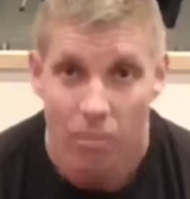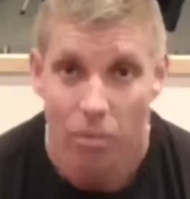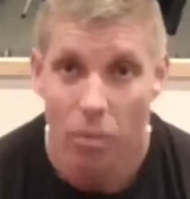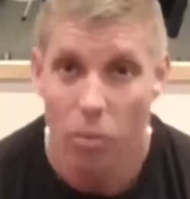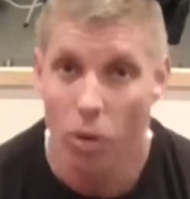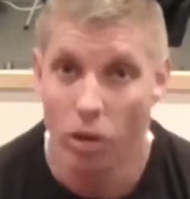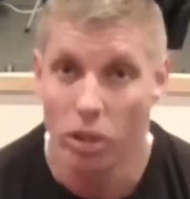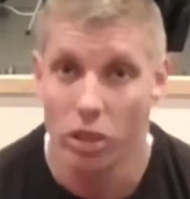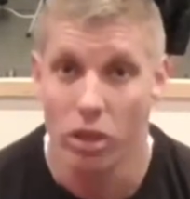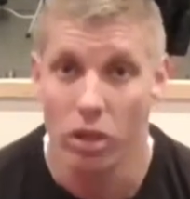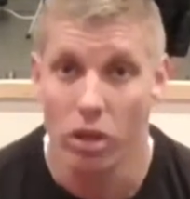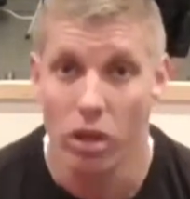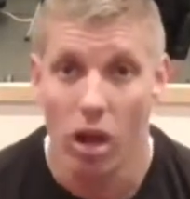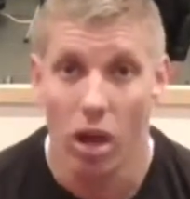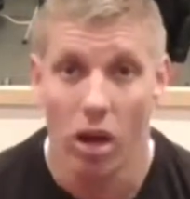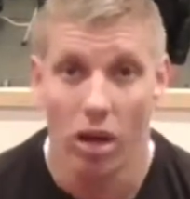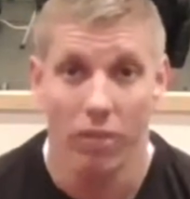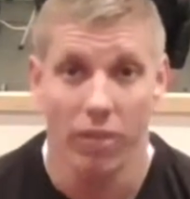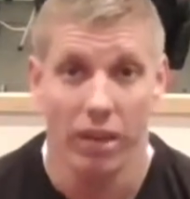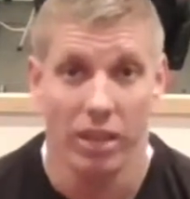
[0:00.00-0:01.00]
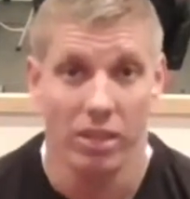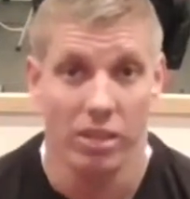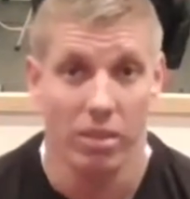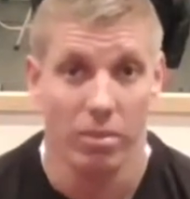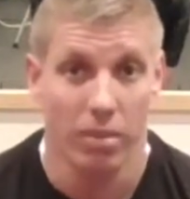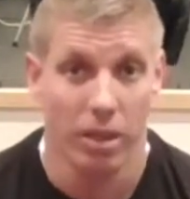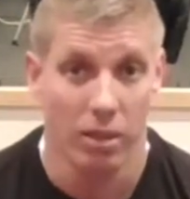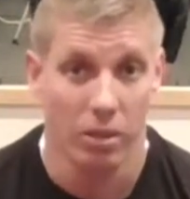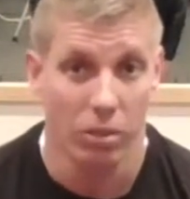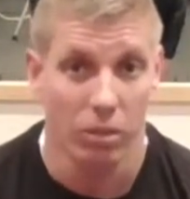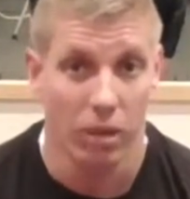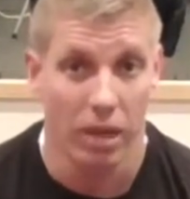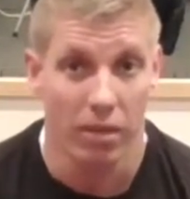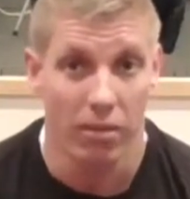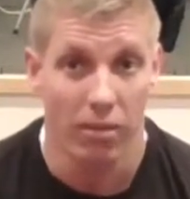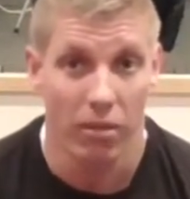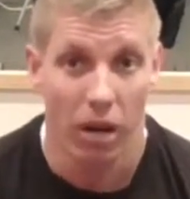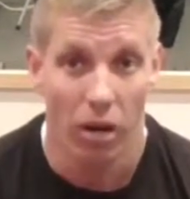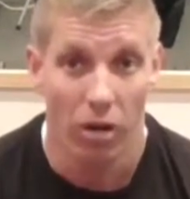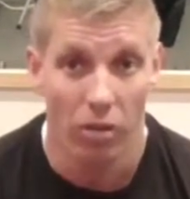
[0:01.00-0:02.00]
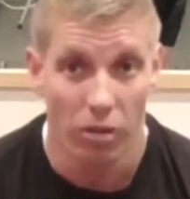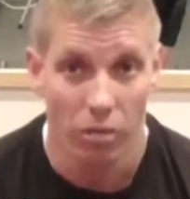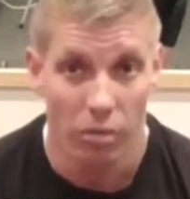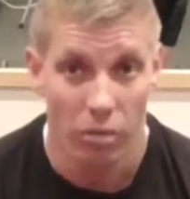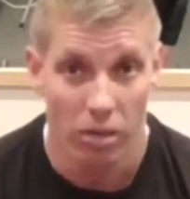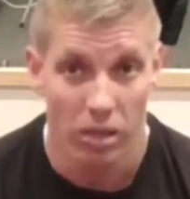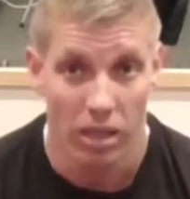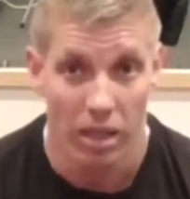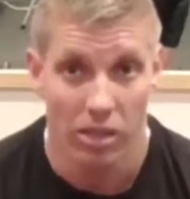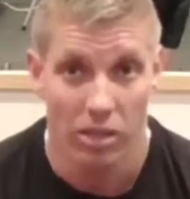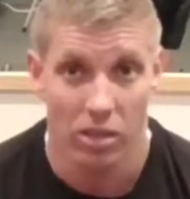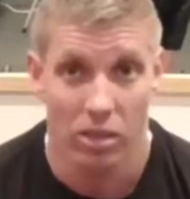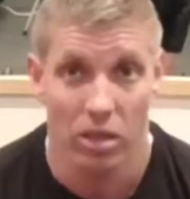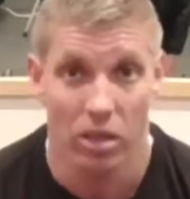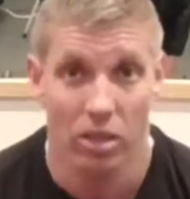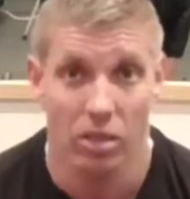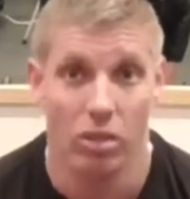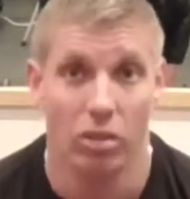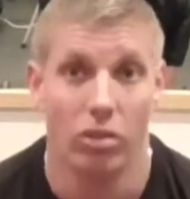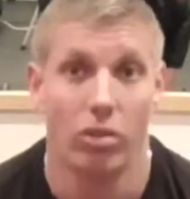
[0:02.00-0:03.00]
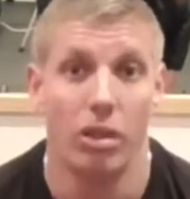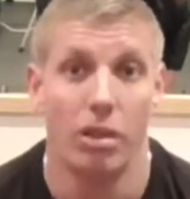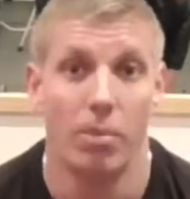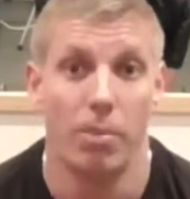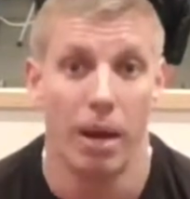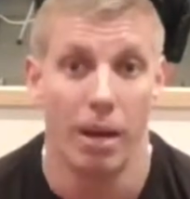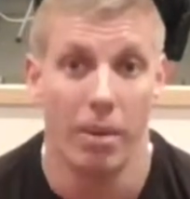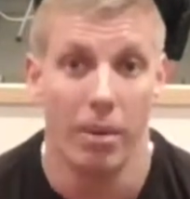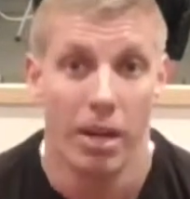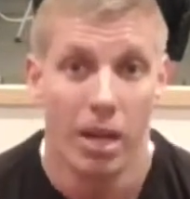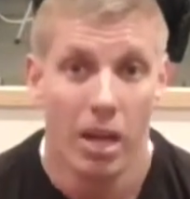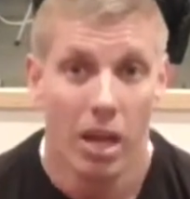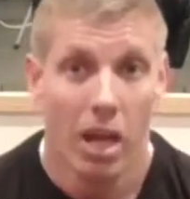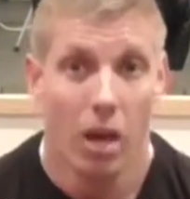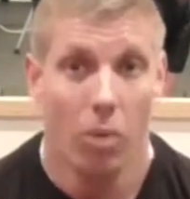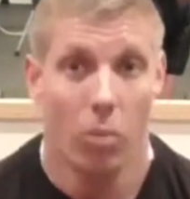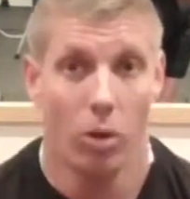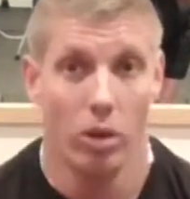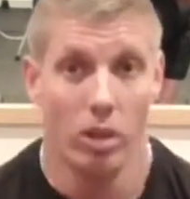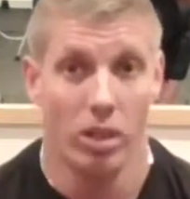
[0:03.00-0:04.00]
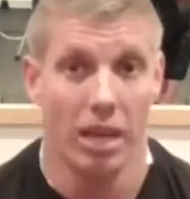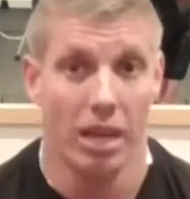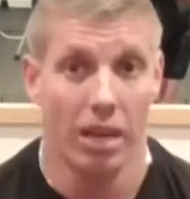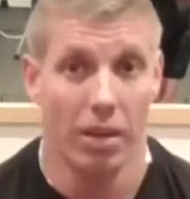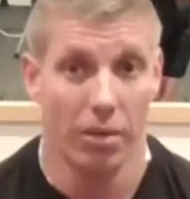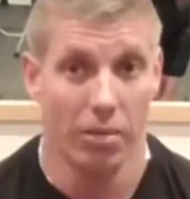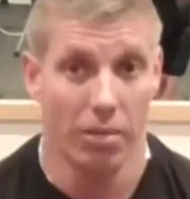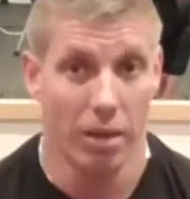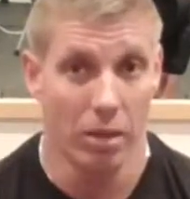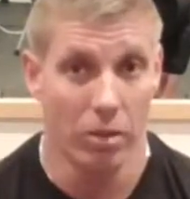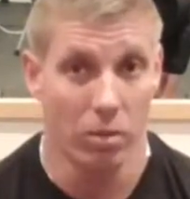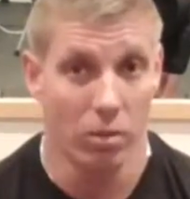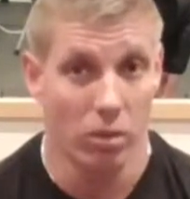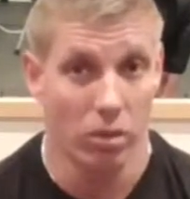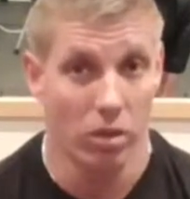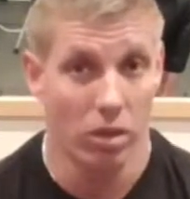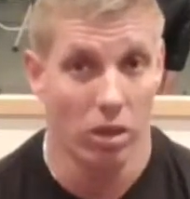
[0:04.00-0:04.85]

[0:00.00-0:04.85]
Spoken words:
But watch your cardiovascular muscle get involved and watch how it starts to creep up. And watch how the muscles